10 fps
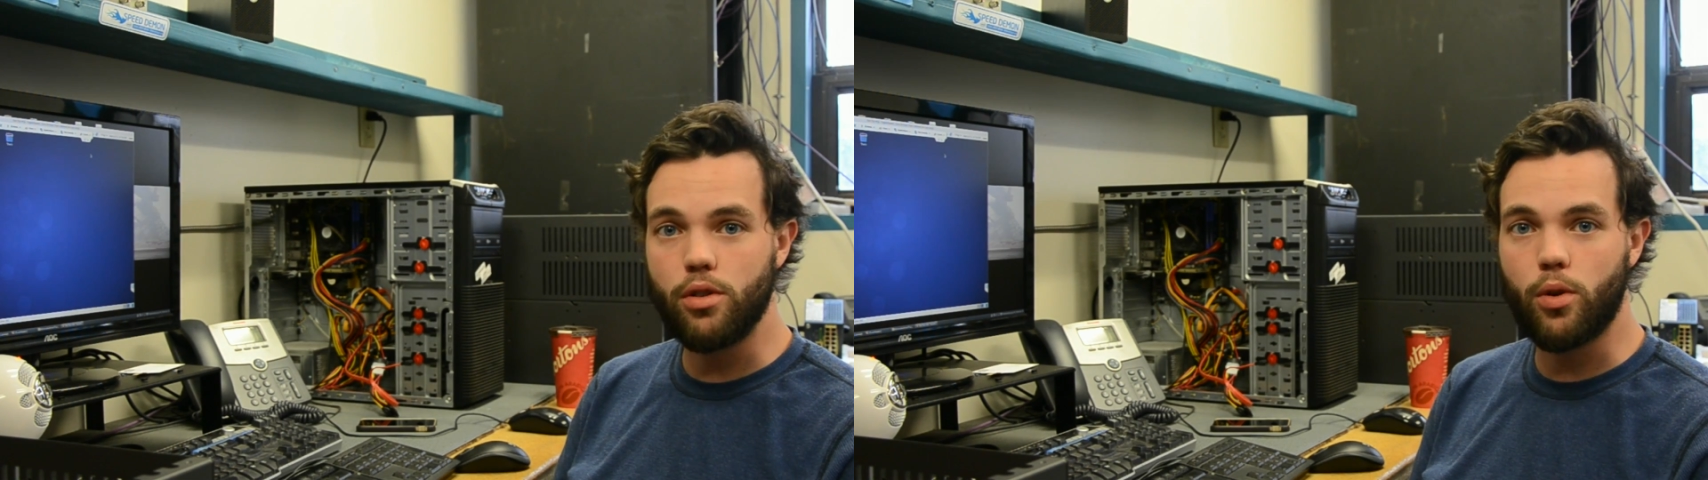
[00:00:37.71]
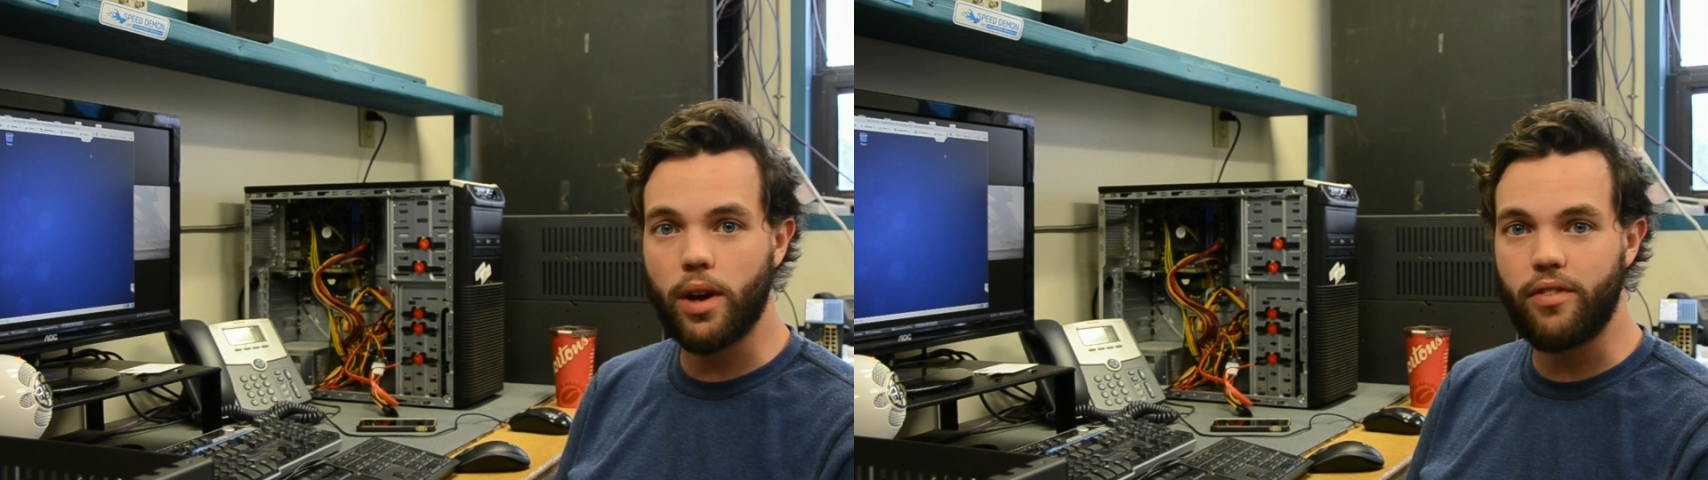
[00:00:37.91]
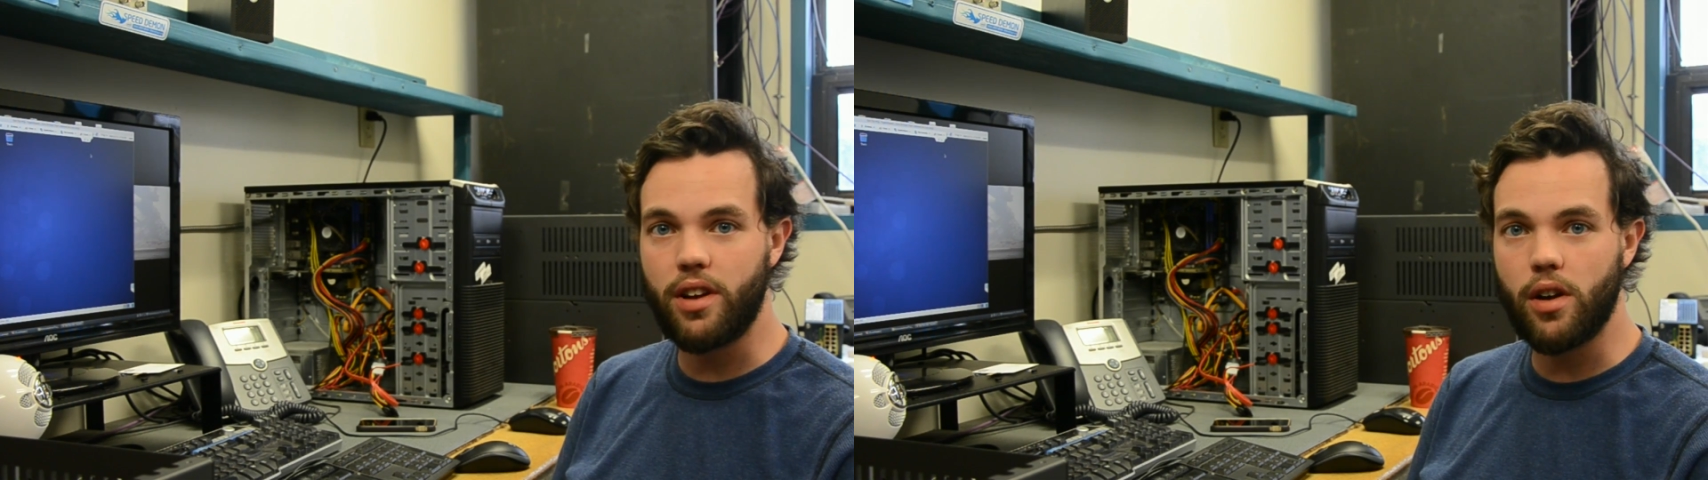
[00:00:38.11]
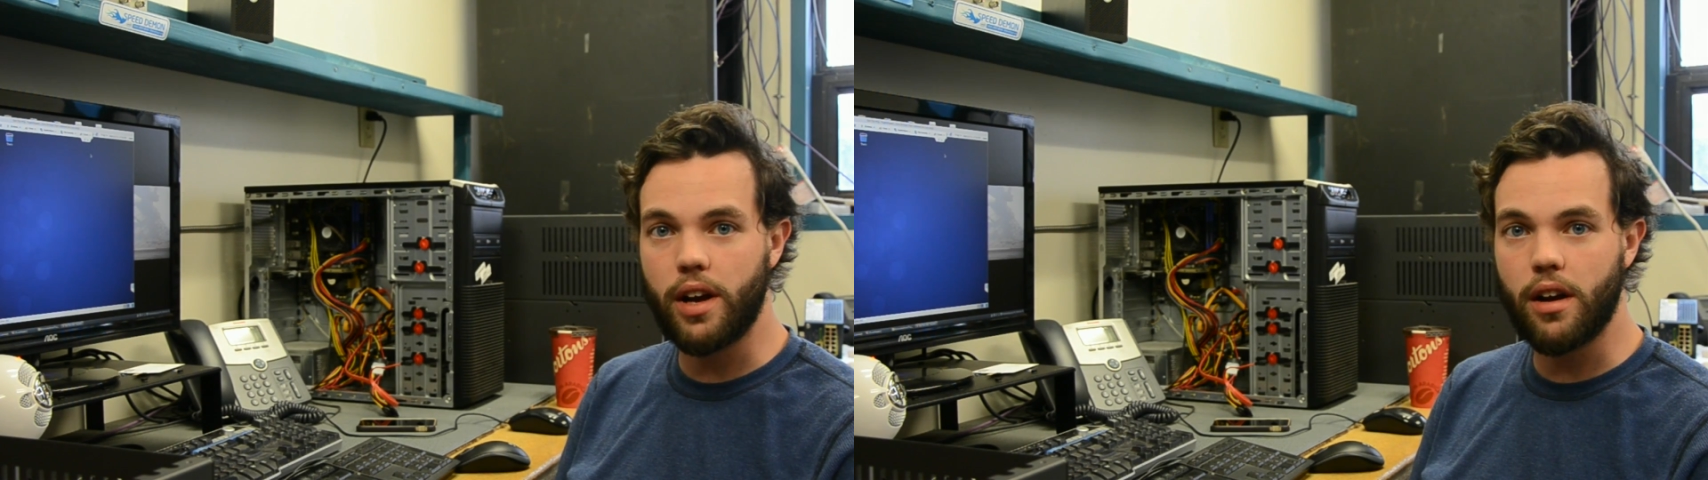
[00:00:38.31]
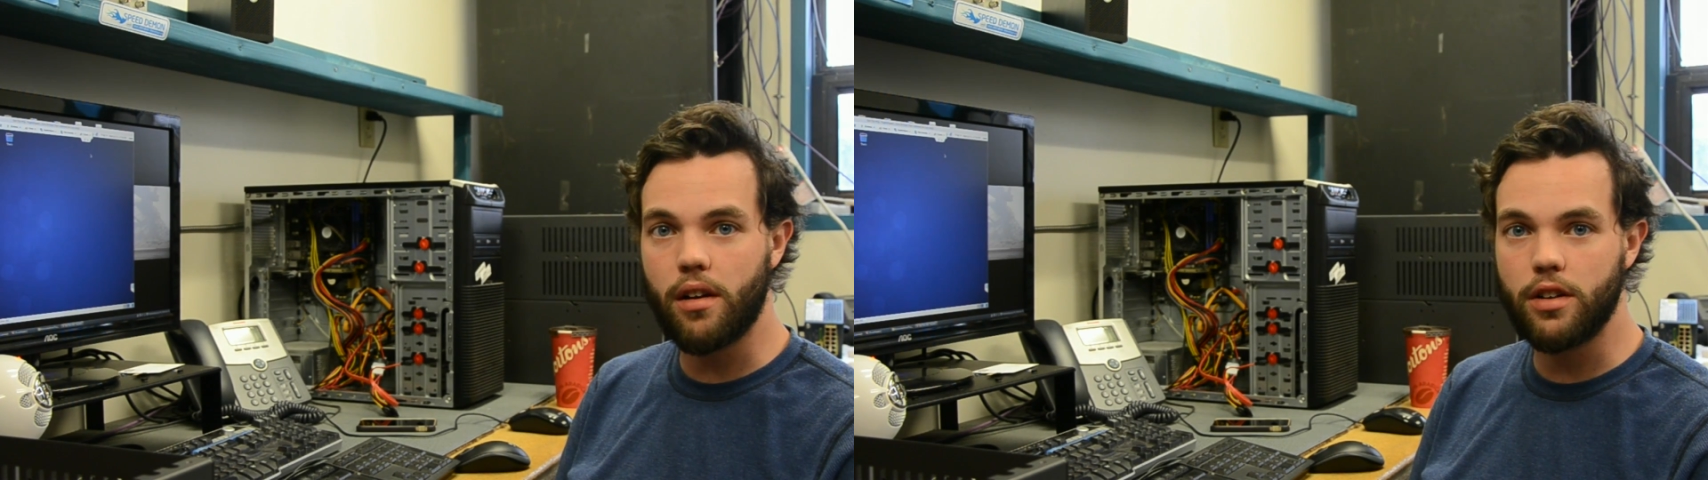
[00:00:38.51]
do a quick video
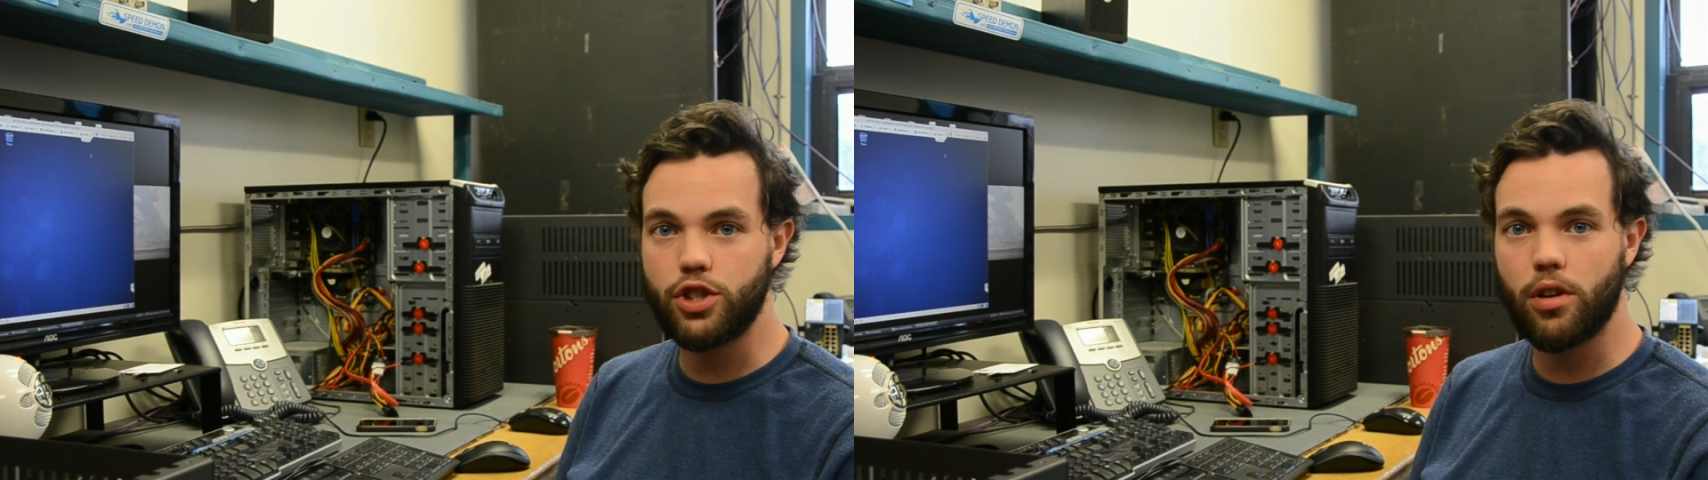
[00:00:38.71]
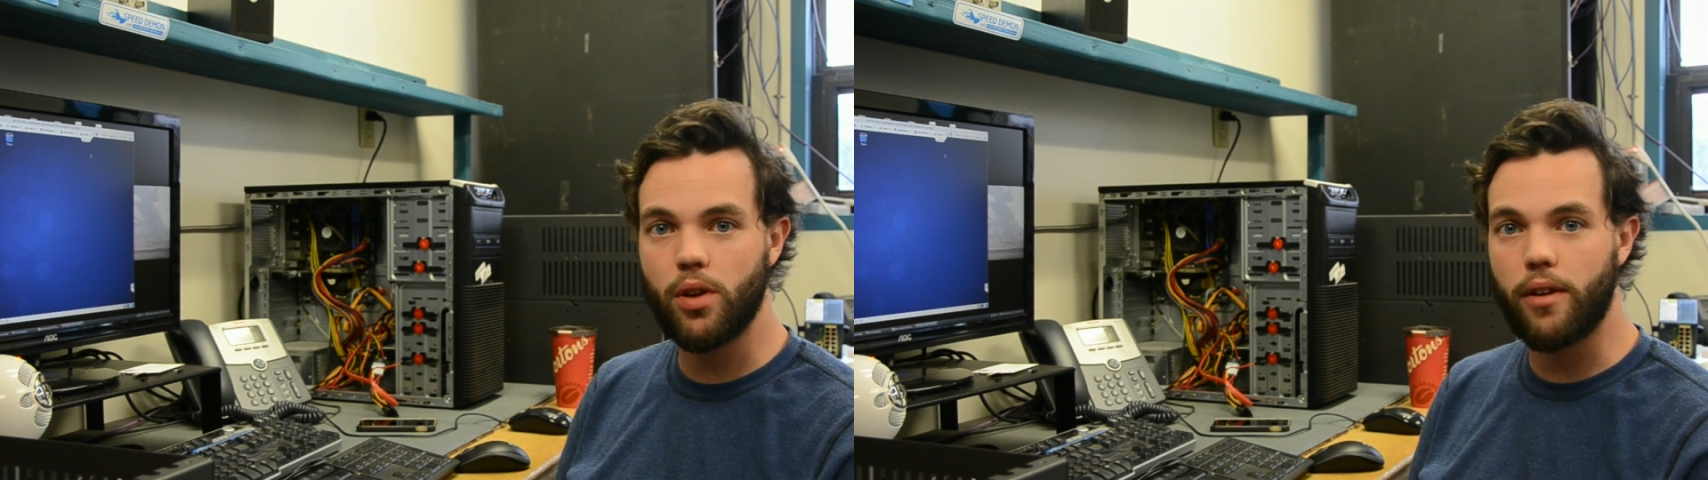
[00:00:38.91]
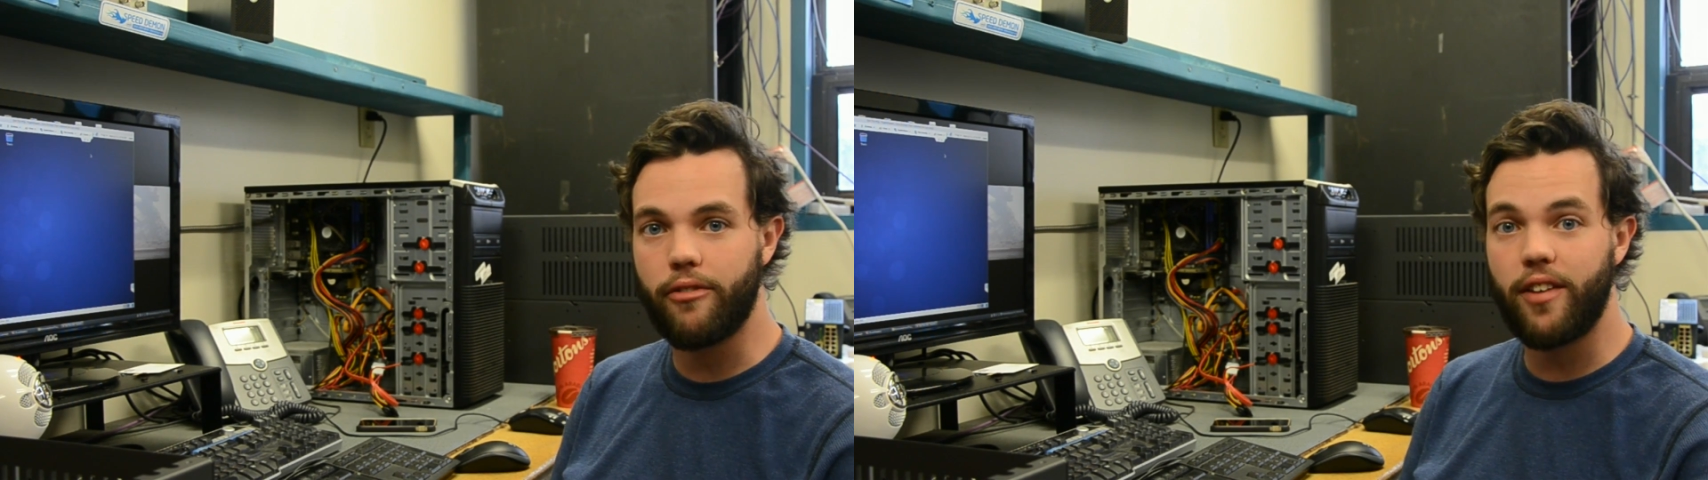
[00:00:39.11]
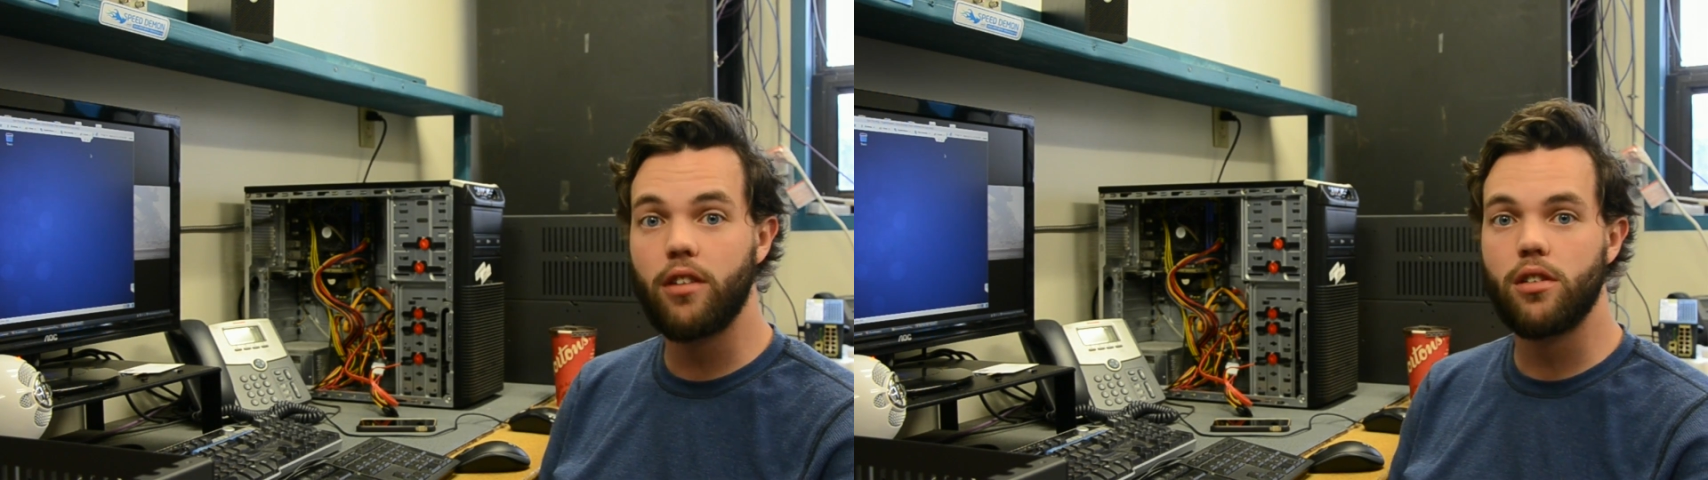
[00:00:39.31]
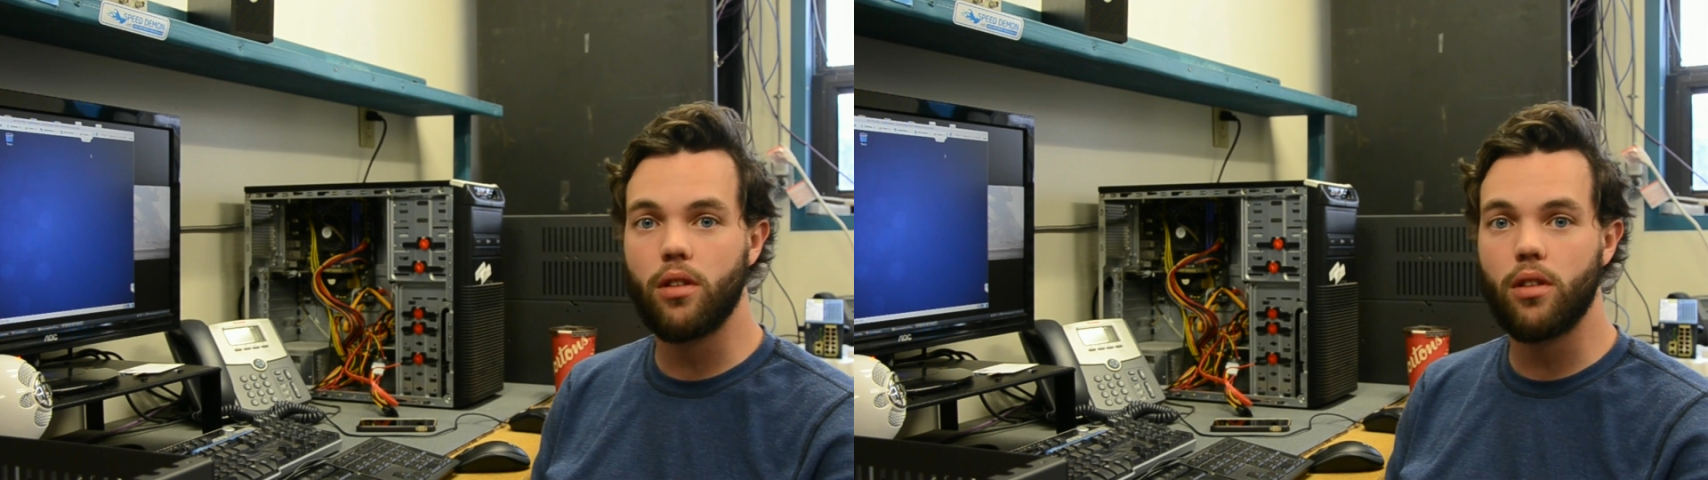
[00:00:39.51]
here to show you what a failure